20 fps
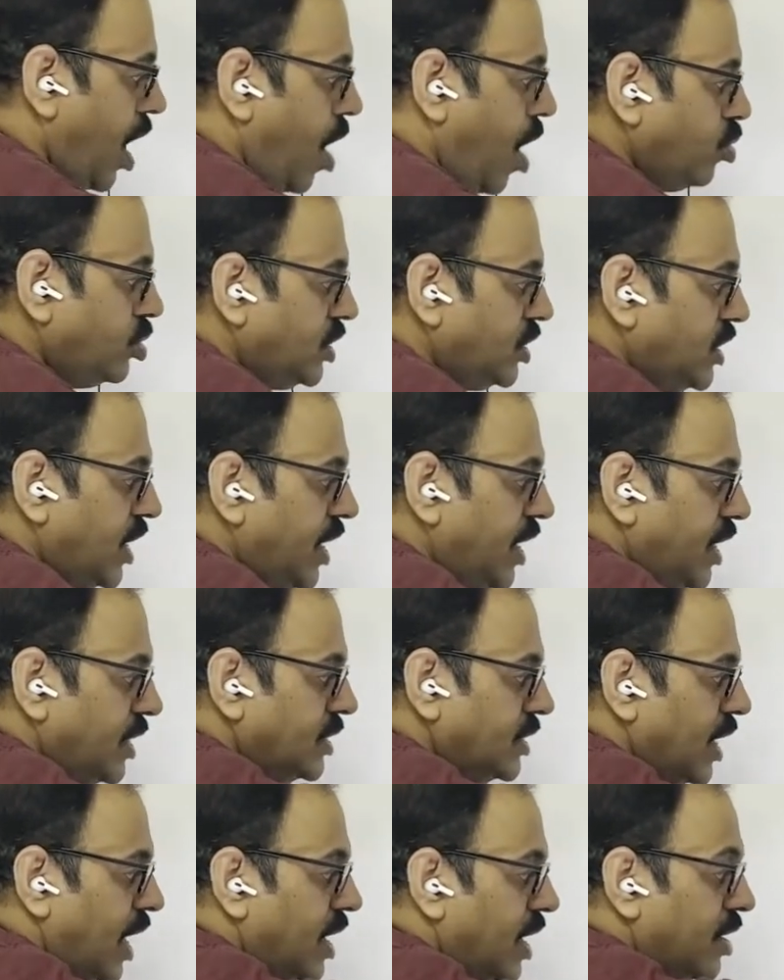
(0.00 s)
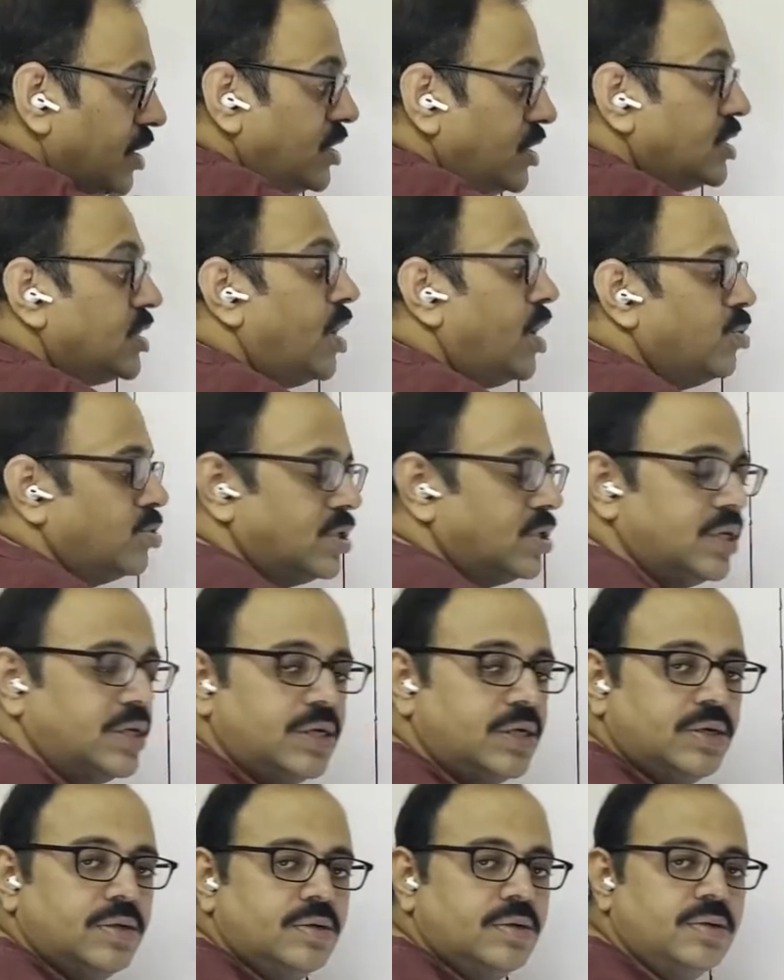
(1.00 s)
Outstanding salaries
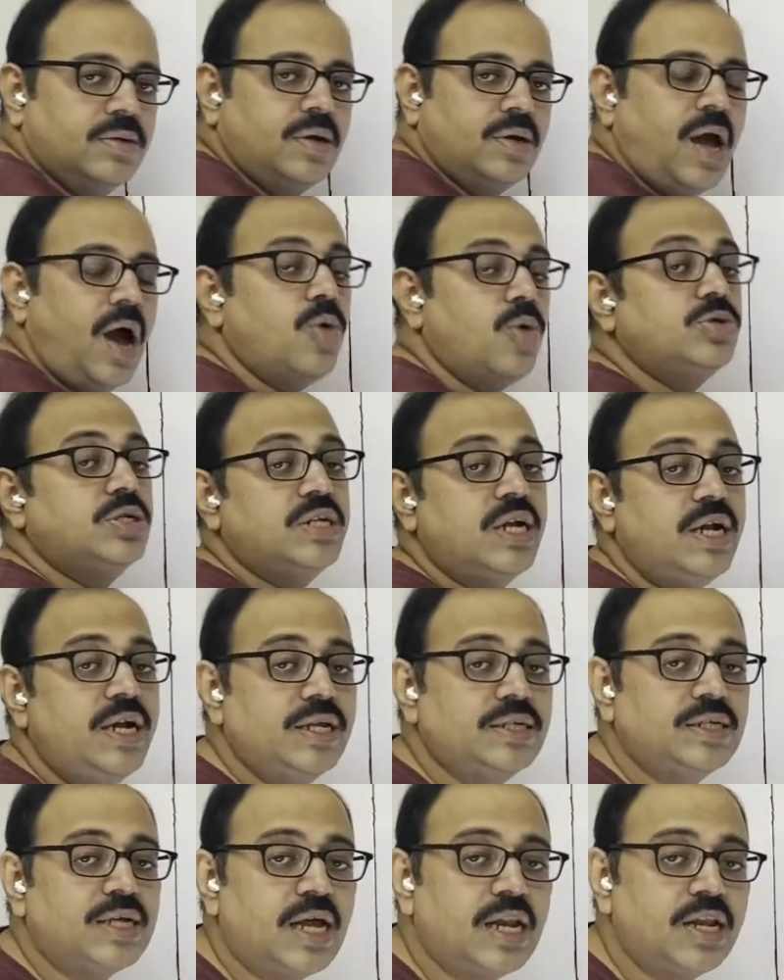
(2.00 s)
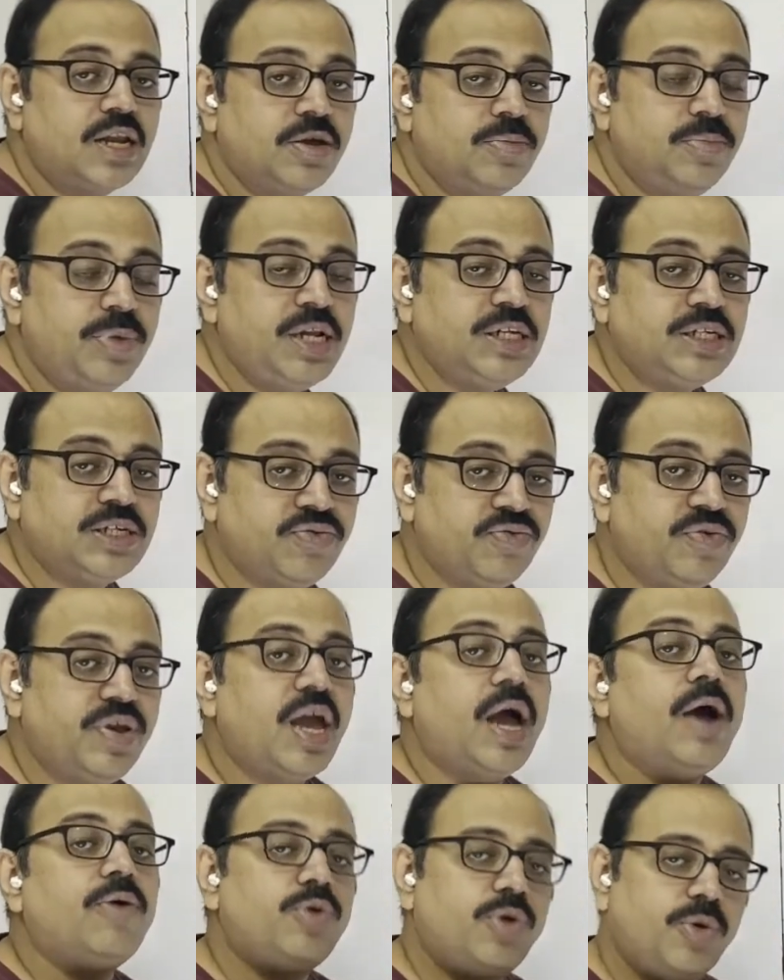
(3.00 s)
1,000. Outstanding salary means we
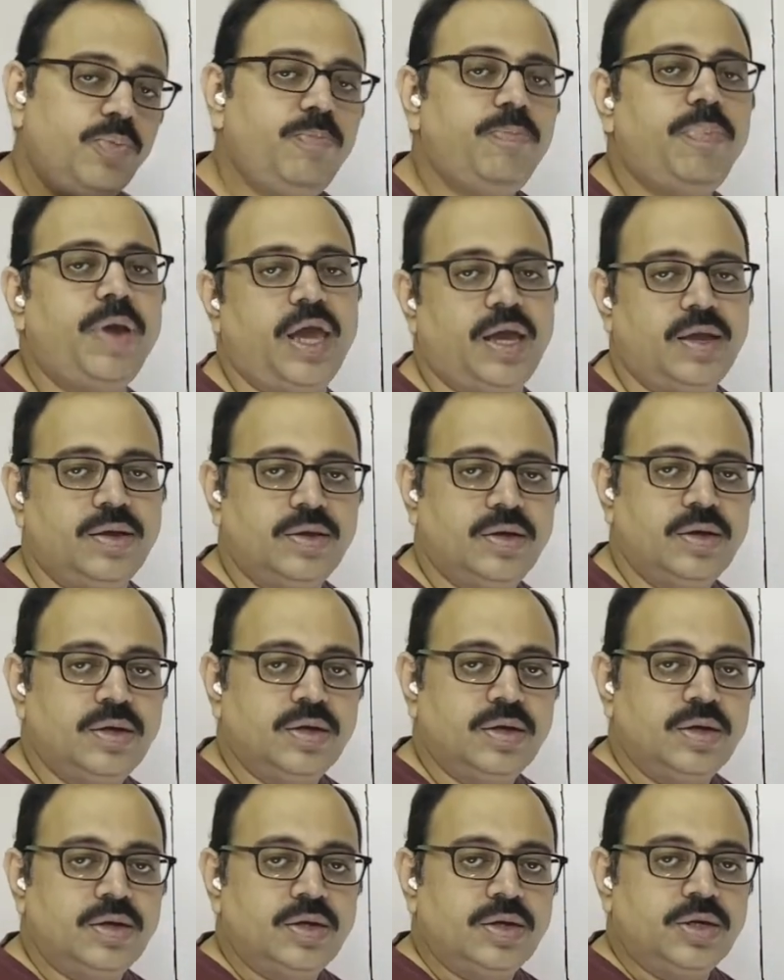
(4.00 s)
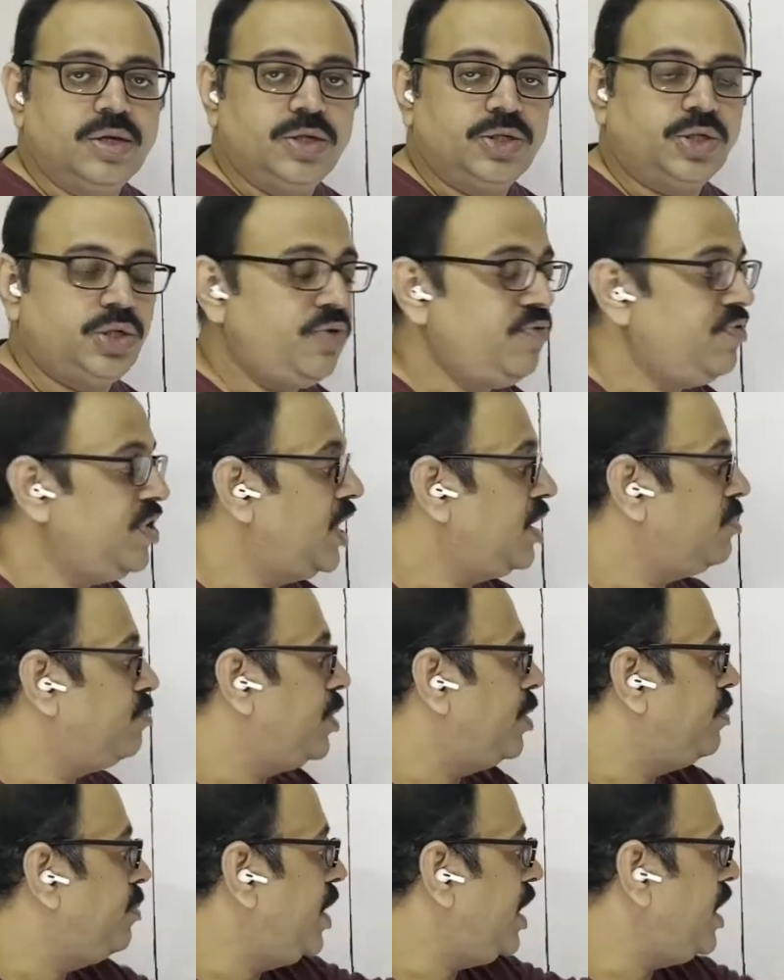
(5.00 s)
have to pay. So we are
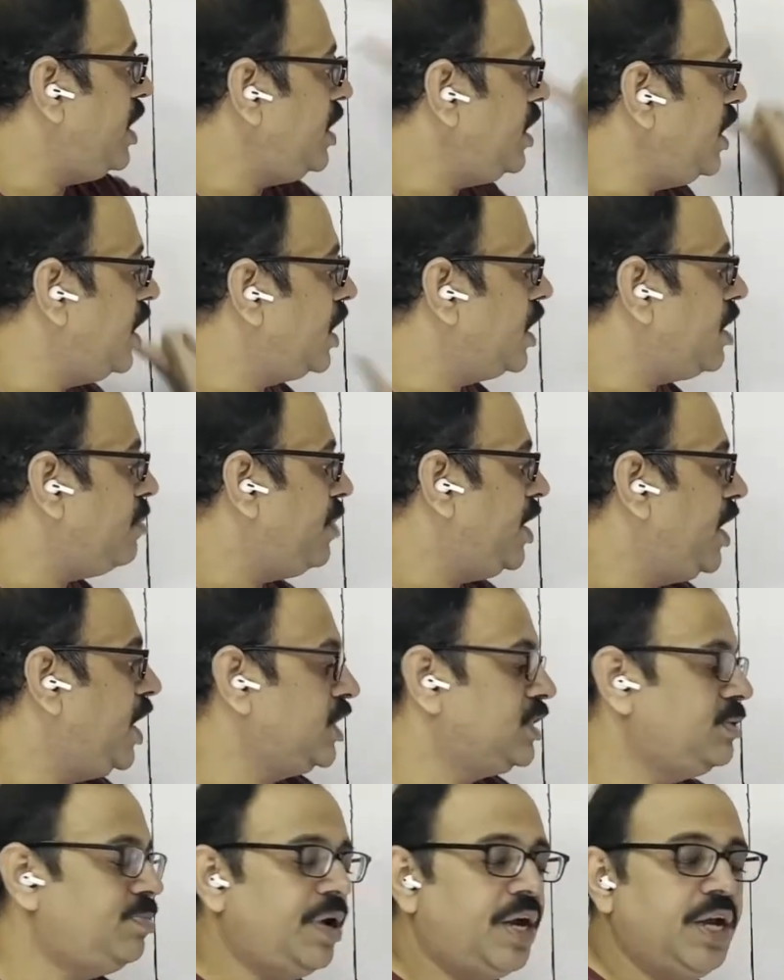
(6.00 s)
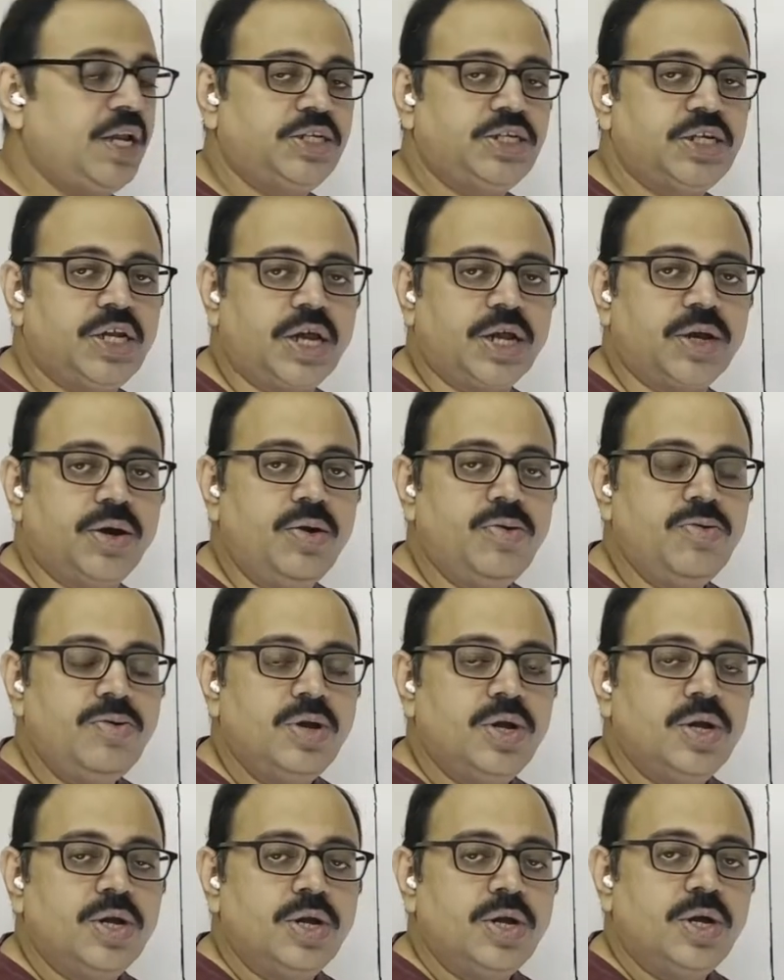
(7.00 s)
preparing income and expenditure
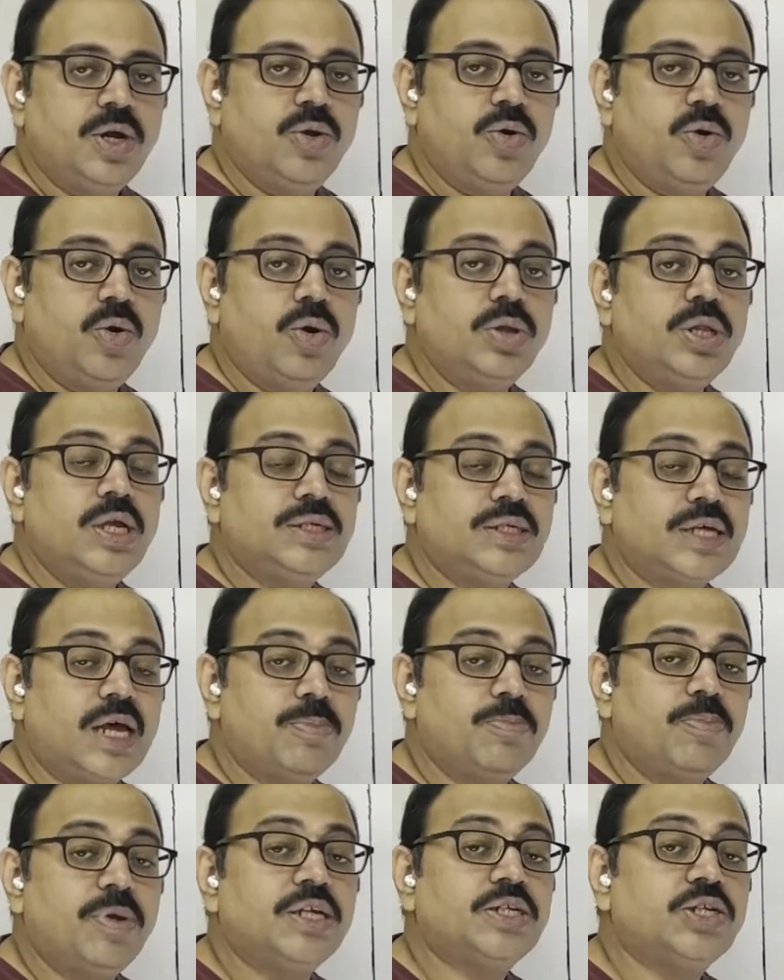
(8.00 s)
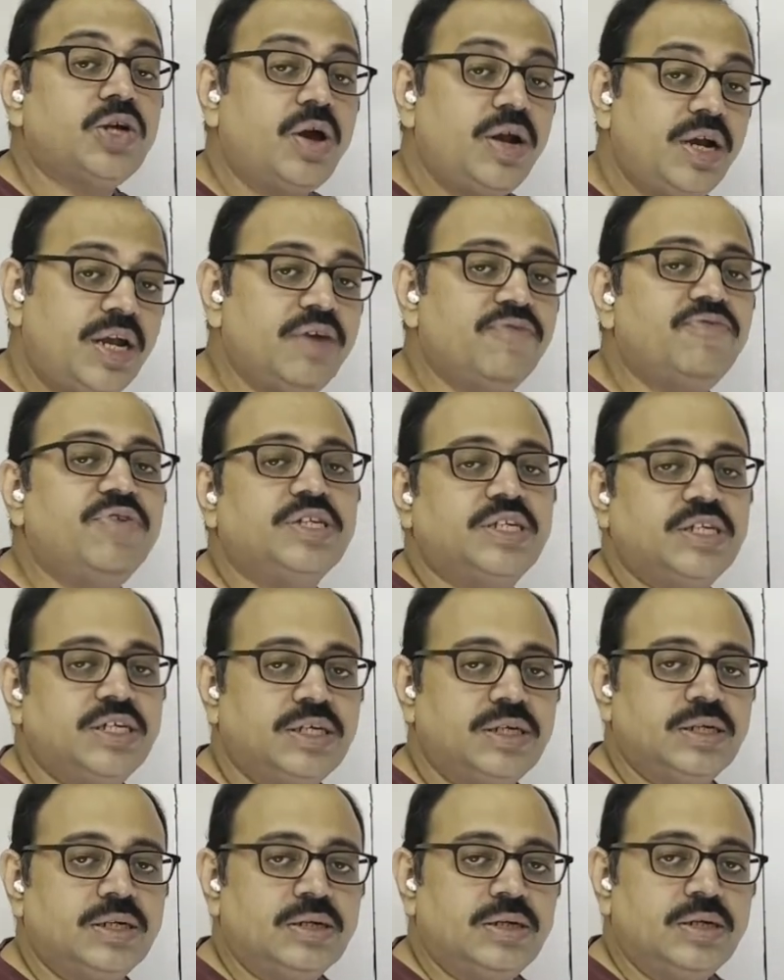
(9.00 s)
account to know the surplus or
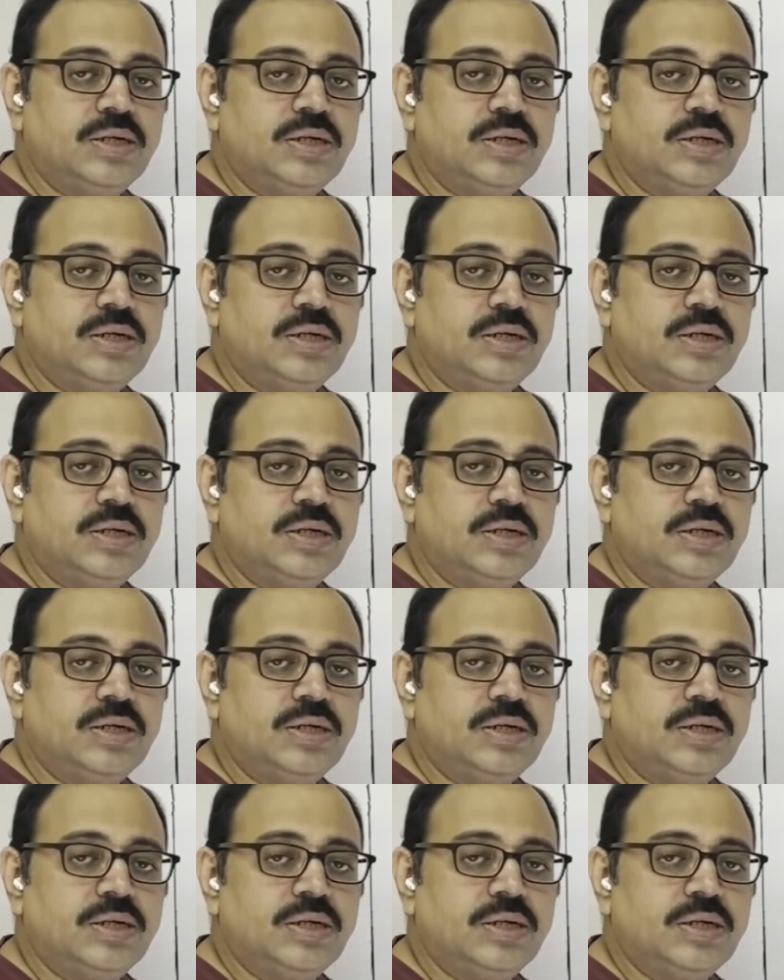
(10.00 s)
deficit.